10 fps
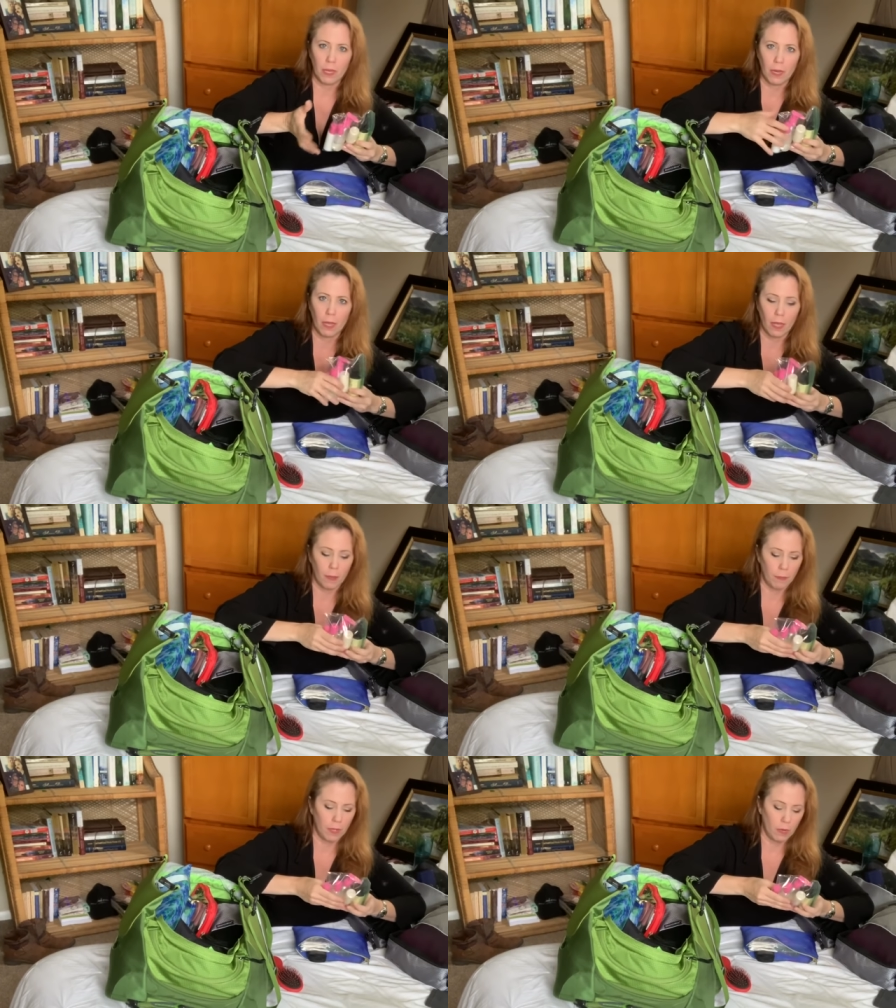but
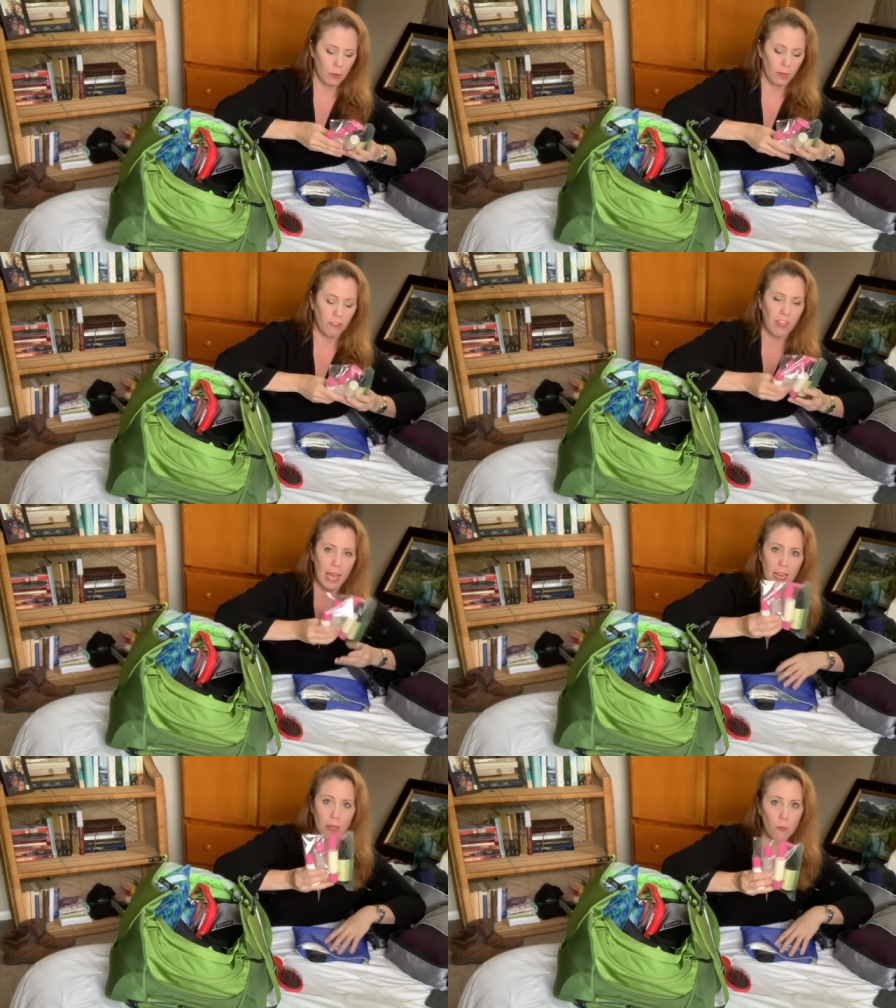um, you know, if
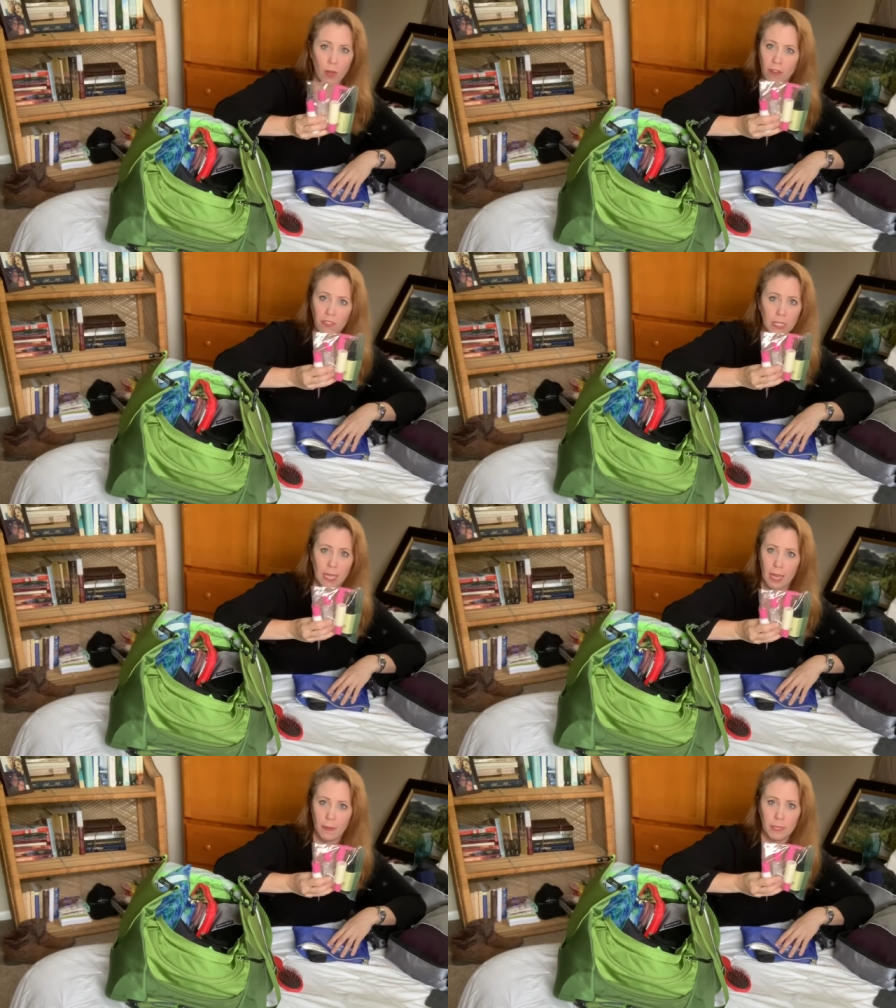any one of
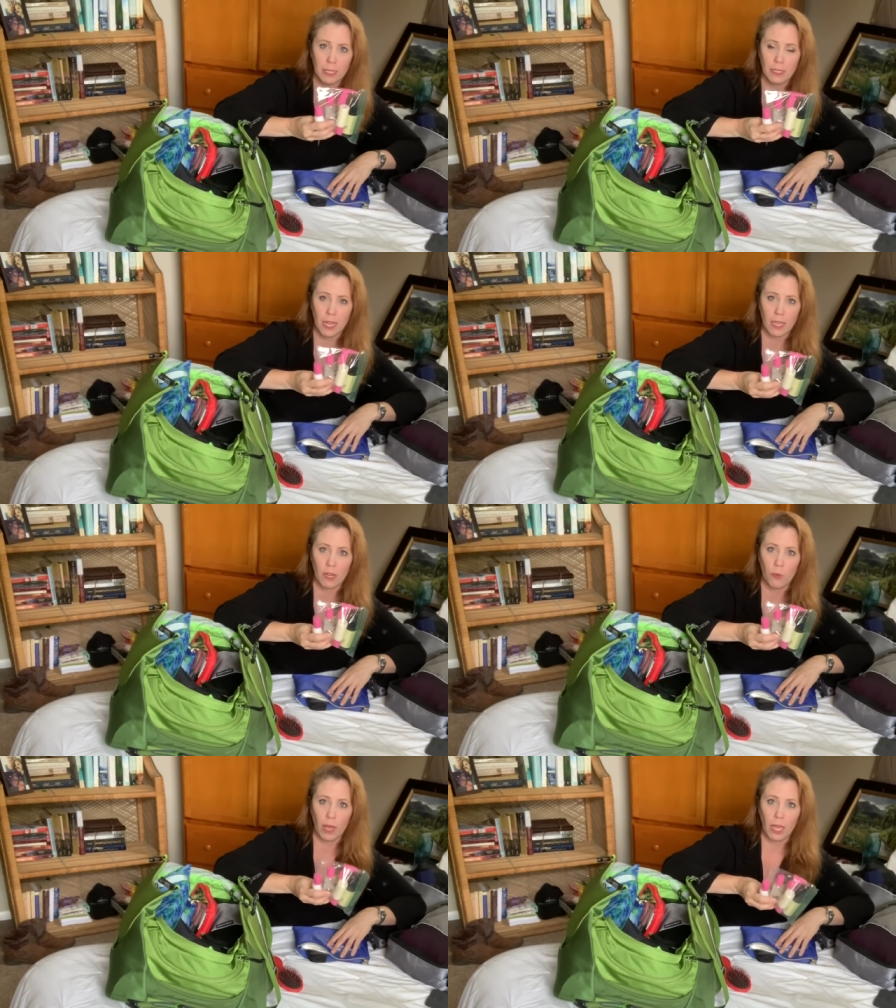these items gets
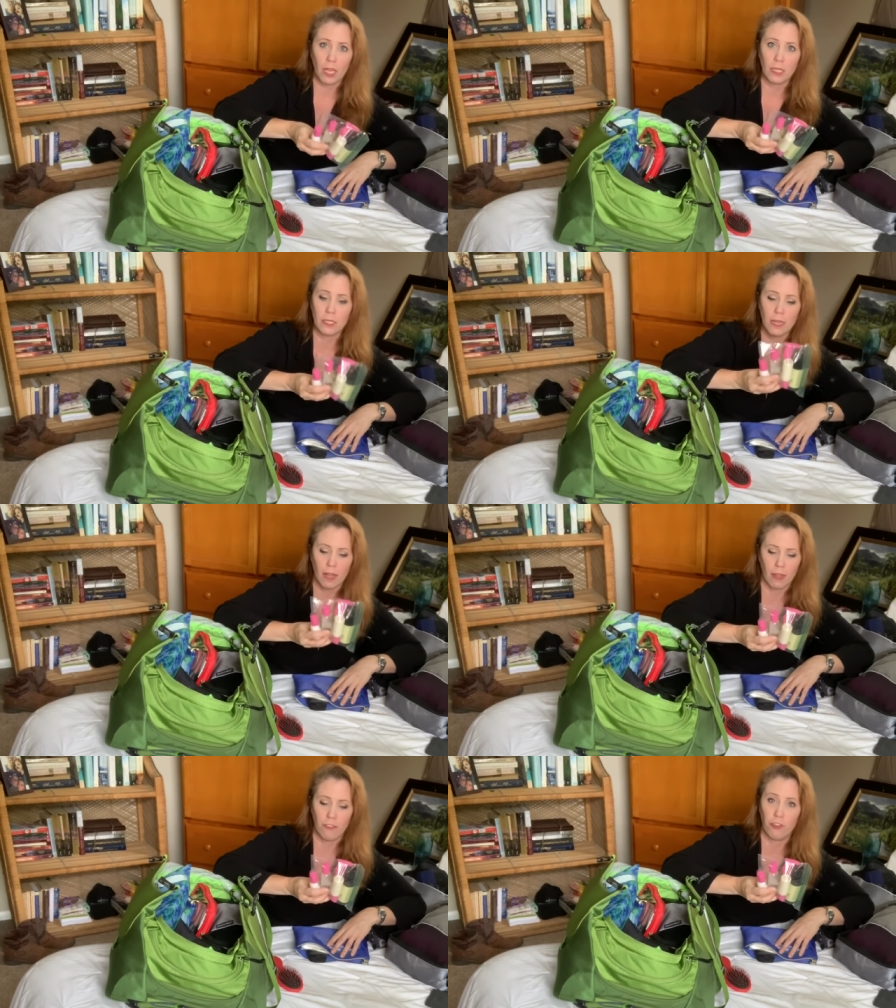taken away, it's
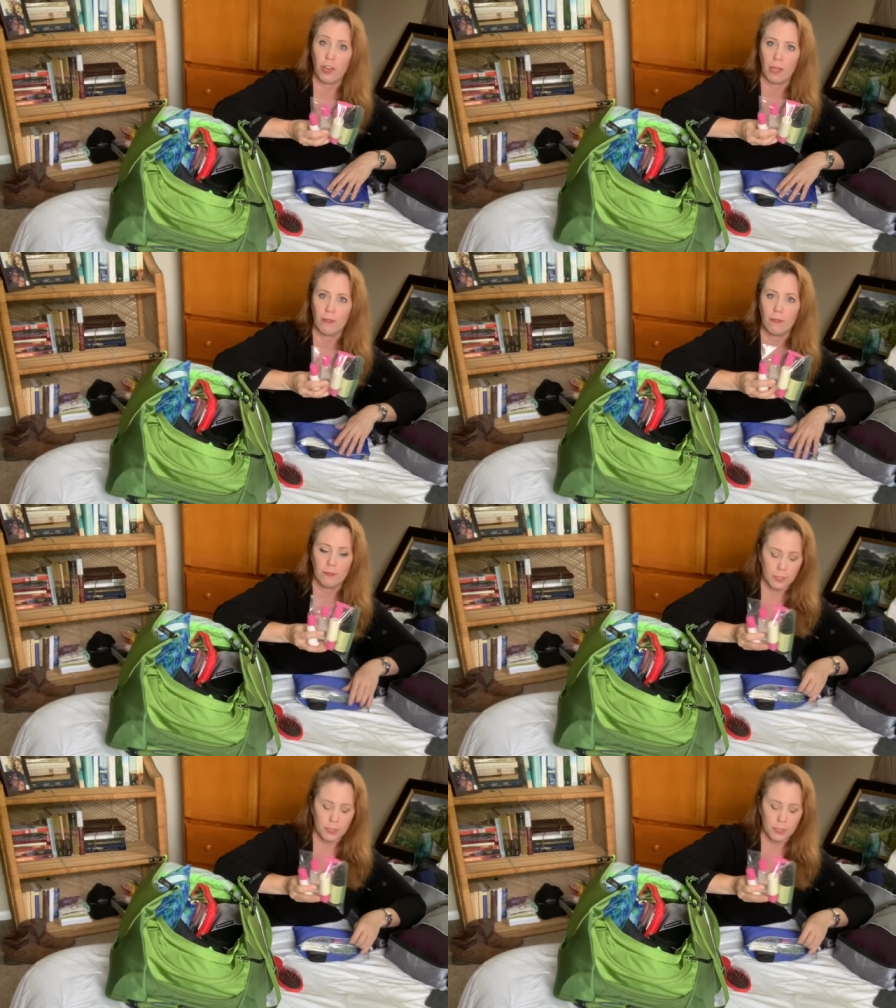not life or death.